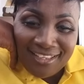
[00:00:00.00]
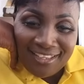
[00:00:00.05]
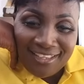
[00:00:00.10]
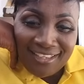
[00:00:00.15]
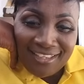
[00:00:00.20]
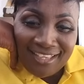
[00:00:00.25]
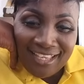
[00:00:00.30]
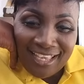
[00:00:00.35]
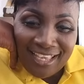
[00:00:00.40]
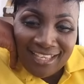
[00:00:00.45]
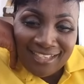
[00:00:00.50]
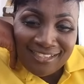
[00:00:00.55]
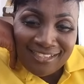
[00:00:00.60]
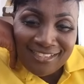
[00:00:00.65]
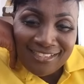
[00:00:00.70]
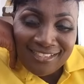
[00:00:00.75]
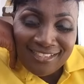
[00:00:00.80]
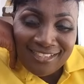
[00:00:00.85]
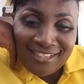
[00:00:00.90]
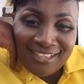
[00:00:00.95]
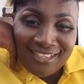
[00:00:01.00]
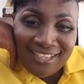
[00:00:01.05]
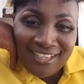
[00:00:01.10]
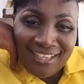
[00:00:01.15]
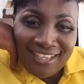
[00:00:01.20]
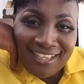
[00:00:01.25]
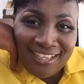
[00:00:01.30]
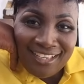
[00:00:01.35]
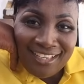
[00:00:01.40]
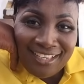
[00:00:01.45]
Yes.
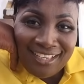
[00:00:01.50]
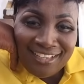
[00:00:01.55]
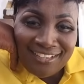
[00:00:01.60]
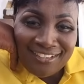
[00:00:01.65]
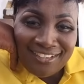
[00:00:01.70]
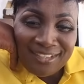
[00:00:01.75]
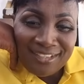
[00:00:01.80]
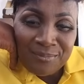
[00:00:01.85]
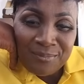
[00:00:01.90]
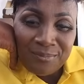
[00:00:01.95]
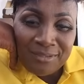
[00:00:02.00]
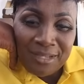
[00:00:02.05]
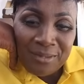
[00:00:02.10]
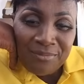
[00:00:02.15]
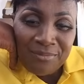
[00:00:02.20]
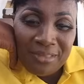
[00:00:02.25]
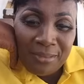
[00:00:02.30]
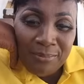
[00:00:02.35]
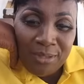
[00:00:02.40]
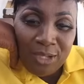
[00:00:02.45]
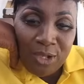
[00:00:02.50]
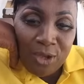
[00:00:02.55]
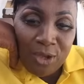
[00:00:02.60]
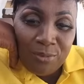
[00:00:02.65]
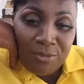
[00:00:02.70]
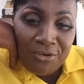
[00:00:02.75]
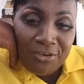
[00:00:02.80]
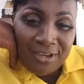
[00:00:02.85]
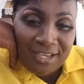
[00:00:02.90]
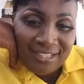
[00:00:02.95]
So them say big
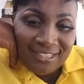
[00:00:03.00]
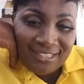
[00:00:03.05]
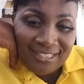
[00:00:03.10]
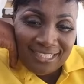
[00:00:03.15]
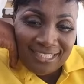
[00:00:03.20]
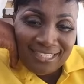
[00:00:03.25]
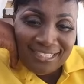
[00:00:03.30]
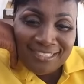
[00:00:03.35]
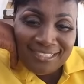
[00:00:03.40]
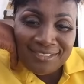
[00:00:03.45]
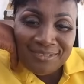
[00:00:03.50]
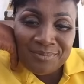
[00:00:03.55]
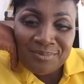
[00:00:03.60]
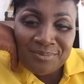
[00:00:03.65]
up Gracie.